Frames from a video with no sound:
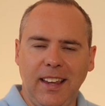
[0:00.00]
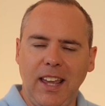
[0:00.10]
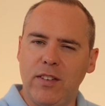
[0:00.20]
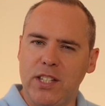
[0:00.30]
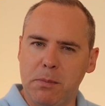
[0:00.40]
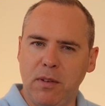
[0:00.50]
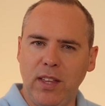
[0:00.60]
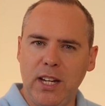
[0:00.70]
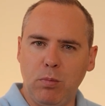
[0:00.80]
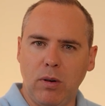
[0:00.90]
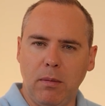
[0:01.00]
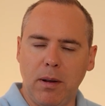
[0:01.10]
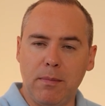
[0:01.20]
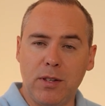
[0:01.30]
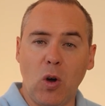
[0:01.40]
If some of these
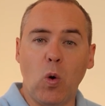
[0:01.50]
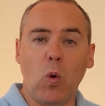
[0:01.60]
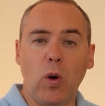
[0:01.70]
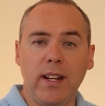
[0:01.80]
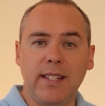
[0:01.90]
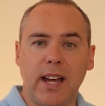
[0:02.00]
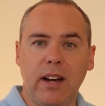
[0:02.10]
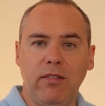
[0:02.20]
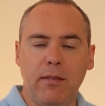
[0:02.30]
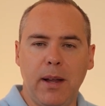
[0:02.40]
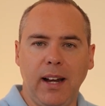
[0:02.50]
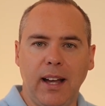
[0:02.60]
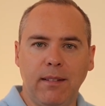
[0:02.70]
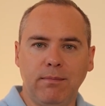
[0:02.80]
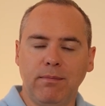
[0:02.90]
problems already sound
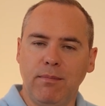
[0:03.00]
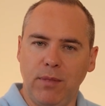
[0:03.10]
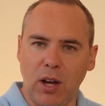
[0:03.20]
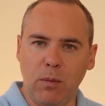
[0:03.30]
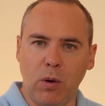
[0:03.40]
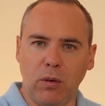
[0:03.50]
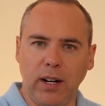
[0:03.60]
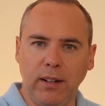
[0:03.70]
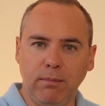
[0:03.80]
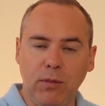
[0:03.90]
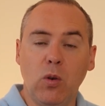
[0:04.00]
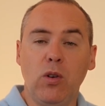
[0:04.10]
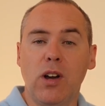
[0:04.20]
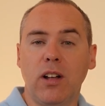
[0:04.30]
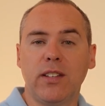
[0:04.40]
familiar, don't worry, you're
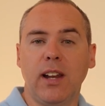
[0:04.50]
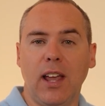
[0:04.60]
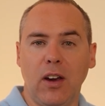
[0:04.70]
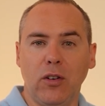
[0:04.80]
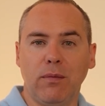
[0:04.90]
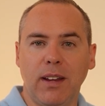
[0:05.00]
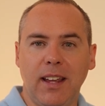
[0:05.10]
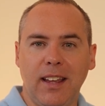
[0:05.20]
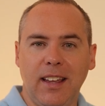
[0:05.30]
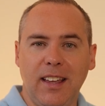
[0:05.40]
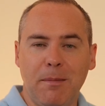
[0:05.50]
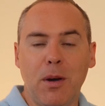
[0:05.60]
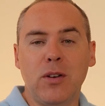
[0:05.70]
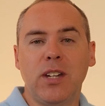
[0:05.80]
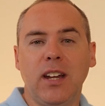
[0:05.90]
not alone.
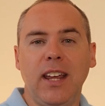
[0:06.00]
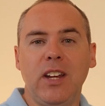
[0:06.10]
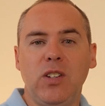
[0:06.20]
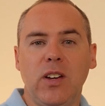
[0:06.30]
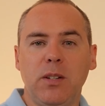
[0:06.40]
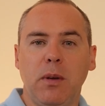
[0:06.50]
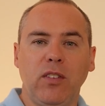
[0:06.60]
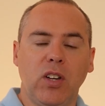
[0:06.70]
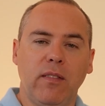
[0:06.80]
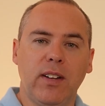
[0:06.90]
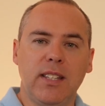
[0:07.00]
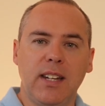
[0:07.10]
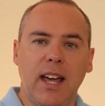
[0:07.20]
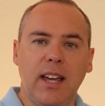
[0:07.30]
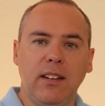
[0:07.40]
Most of the issues we've covered
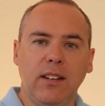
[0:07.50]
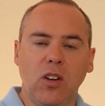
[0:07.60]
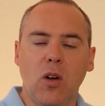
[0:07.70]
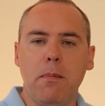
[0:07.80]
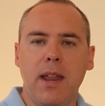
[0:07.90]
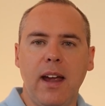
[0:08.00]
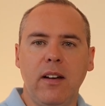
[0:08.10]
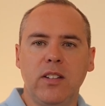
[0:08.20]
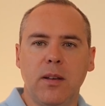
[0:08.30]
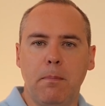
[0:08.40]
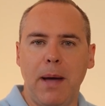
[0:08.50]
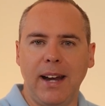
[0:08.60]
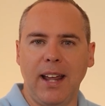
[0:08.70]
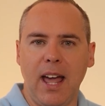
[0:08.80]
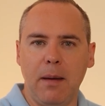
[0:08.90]
today come down to
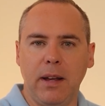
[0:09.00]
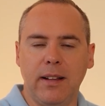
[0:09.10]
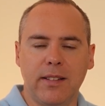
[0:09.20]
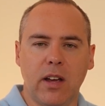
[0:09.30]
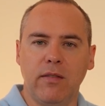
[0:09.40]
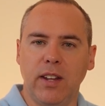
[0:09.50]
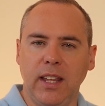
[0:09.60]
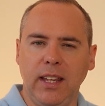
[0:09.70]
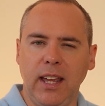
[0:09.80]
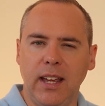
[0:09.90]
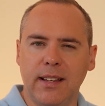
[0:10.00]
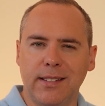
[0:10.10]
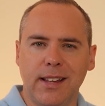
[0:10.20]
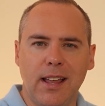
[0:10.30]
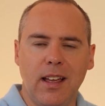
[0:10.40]
bad habits over the
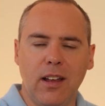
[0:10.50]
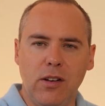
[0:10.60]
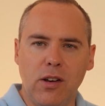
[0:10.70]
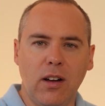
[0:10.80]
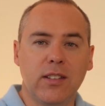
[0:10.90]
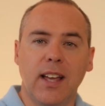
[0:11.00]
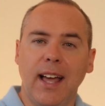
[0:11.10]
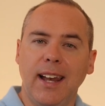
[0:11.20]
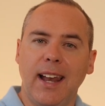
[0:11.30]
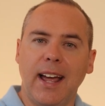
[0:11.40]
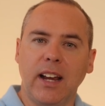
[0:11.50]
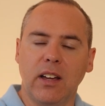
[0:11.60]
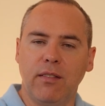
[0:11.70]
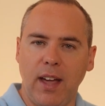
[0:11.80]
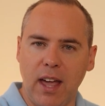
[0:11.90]
years, not a lack
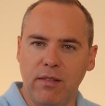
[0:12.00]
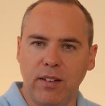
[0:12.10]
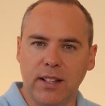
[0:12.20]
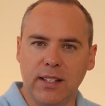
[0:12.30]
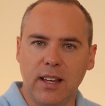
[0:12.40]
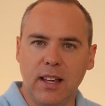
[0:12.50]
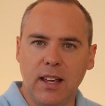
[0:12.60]
of effort.